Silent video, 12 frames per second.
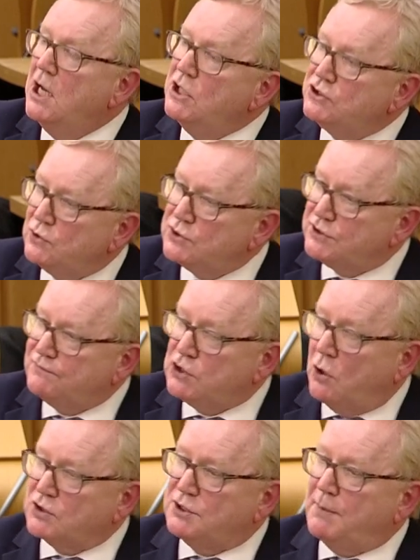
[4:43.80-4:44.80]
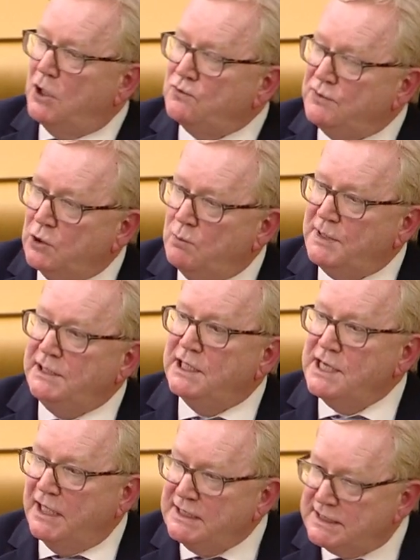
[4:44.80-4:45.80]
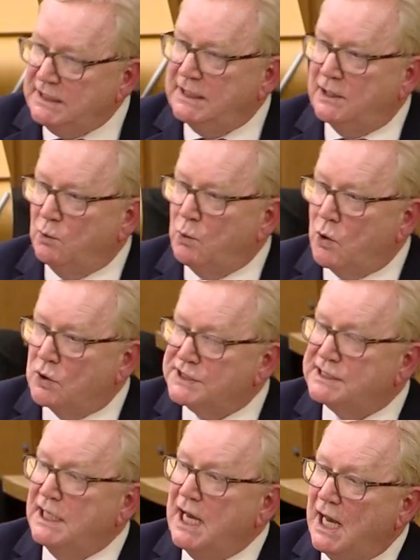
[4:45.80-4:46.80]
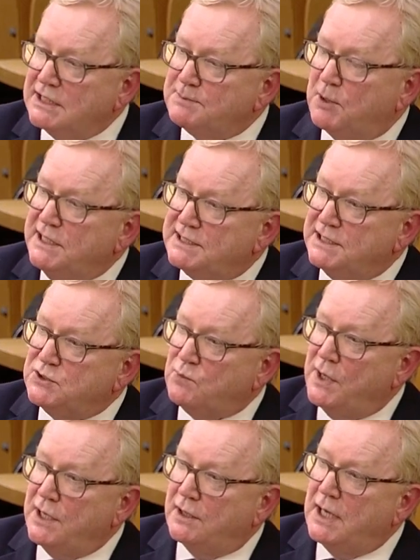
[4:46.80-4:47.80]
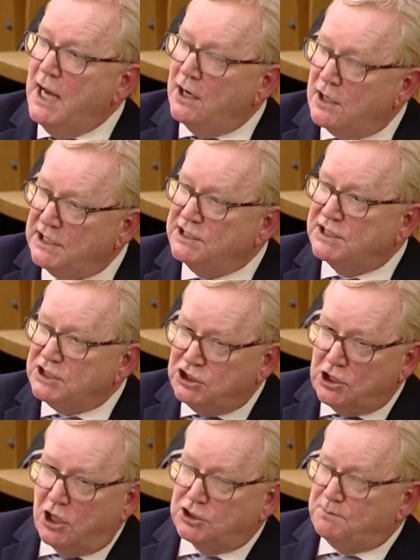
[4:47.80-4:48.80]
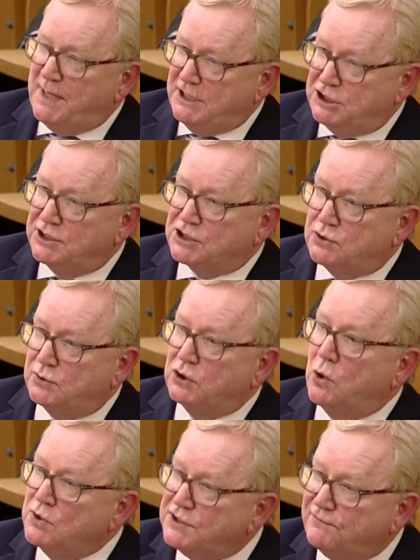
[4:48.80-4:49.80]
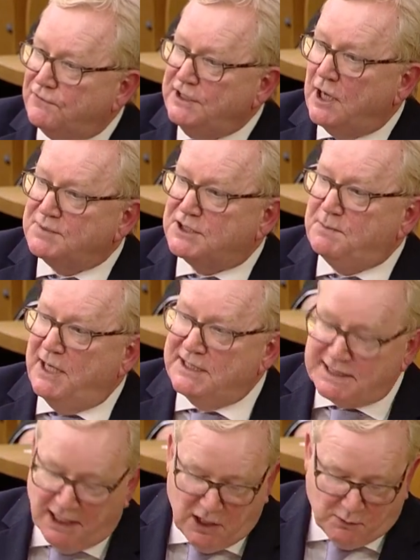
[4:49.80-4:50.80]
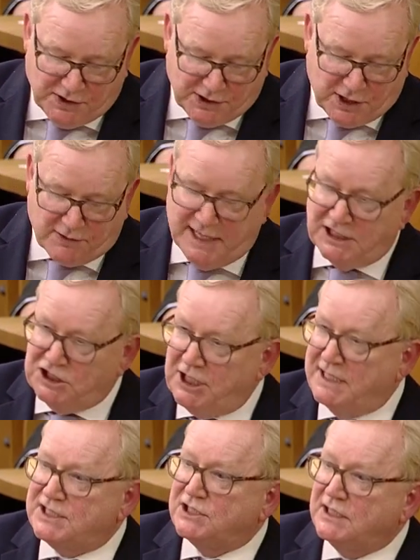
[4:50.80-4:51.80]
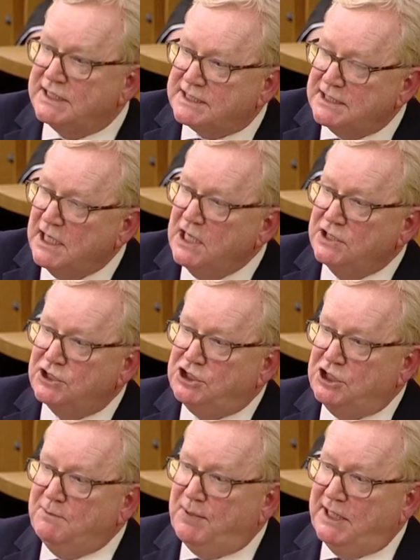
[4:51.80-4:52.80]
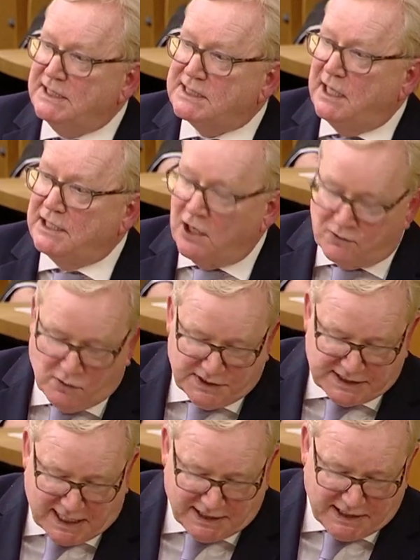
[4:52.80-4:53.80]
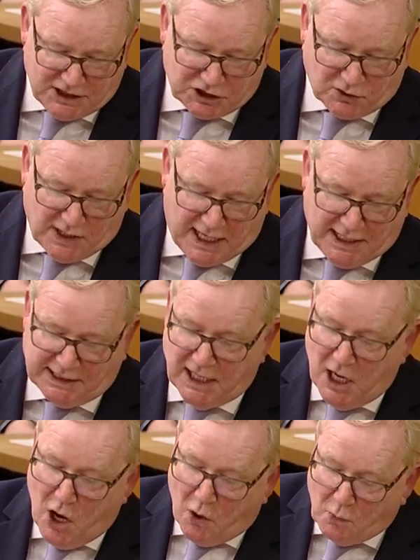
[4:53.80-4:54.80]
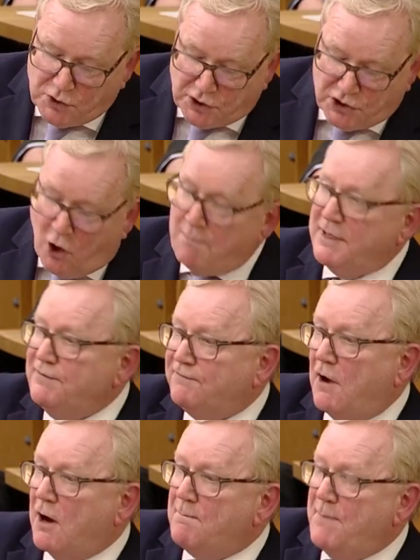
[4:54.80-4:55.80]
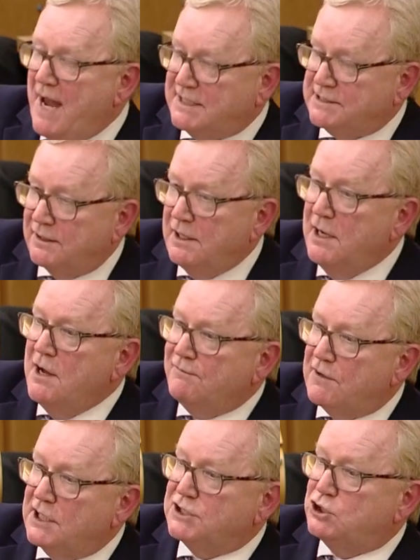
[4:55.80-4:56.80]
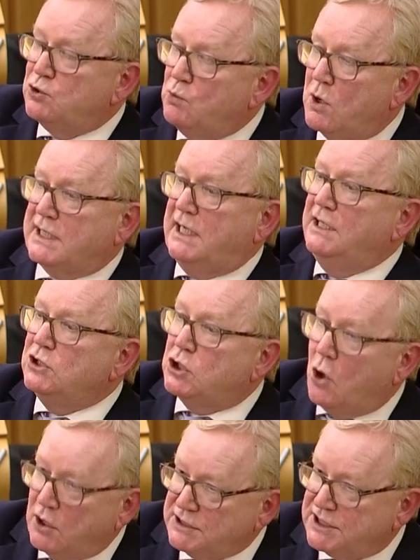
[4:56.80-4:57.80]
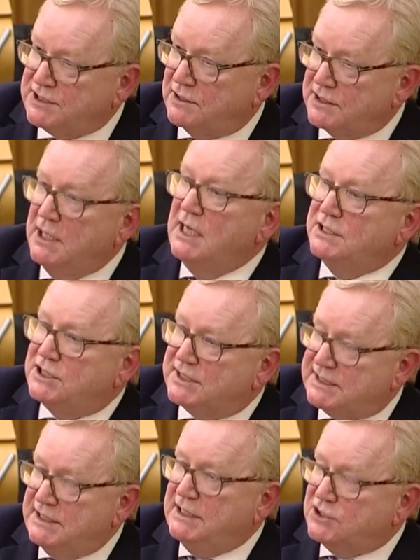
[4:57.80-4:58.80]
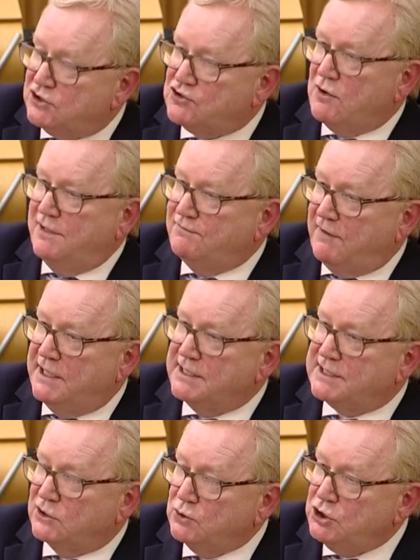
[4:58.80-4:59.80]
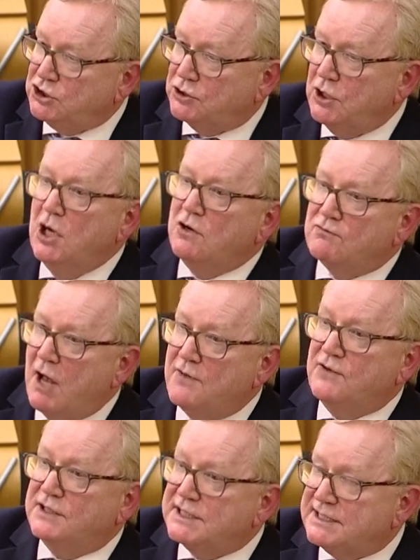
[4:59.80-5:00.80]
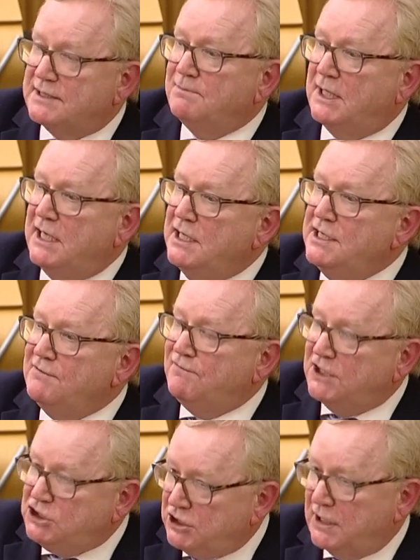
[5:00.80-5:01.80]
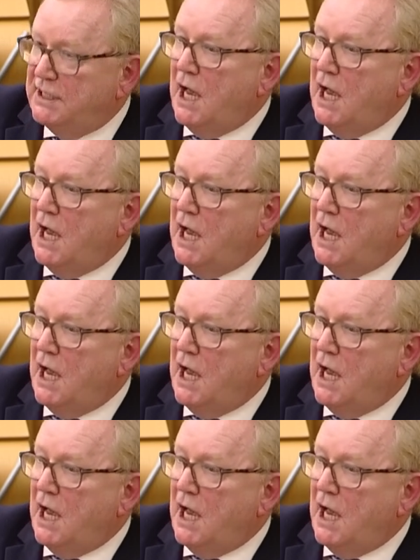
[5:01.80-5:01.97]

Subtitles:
to those who have talked about reopening the Nightingale wards as places where early discharge patients could go to free up space within our NHS, to listen to GPs like our own Sandesh Gulhani? Would it not be far better for us to work in concert to seek to try and find a solution, rather than simply individually